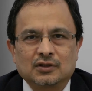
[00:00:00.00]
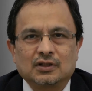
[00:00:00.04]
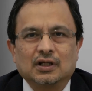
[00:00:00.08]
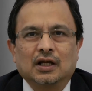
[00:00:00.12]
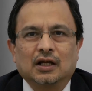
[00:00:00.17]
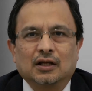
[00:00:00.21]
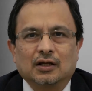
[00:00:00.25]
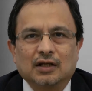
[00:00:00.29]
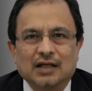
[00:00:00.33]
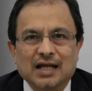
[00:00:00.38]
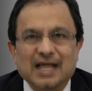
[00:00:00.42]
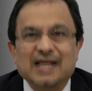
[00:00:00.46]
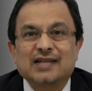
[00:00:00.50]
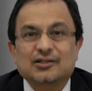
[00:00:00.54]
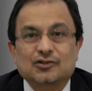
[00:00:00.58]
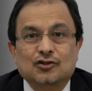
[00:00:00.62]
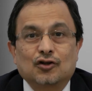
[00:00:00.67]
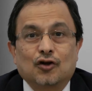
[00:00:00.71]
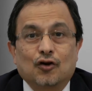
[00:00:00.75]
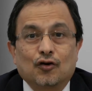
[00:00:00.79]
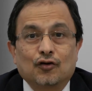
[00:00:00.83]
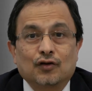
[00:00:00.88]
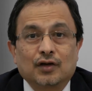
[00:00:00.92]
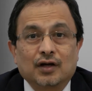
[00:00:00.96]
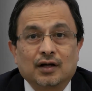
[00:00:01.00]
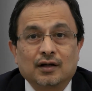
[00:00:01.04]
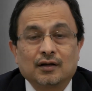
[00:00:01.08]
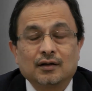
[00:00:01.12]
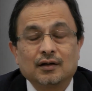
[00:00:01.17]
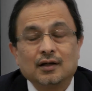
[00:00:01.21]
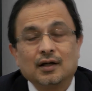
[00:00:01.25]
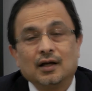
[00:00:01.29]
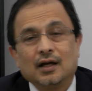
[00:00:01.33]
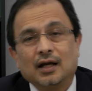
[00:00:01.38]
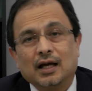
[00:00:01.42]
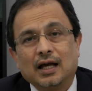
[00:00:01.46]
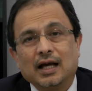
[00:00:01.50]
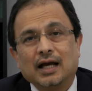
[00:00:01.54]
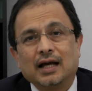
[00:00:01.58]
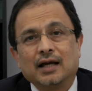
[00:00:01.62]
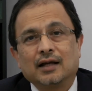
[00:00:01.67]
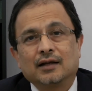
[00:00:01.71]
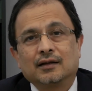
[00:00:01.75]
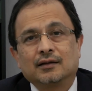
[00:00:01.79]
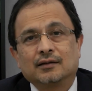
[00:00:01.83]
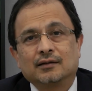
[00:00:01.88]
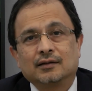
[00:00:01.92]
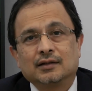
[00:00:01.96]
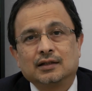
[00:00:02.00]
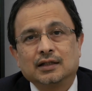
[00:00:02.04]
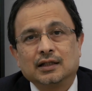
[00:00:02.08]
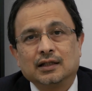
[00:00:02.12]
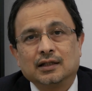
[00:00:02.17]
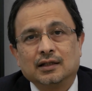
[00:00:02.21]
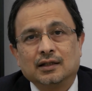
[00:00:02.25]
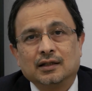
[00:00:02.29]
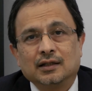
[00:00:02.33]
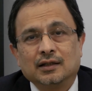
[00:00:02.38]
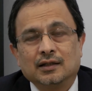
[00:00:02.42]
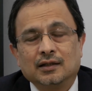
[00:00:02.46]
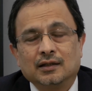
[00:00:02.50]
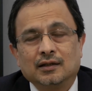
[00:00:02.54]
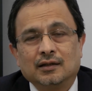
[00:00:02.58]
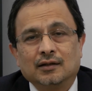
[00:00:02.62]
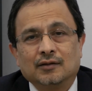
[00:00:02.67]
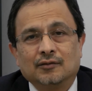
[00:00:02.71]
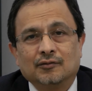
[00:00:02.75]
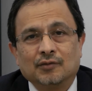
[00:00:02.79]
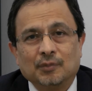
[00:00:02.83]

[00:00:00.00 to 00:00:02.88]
last longer, and the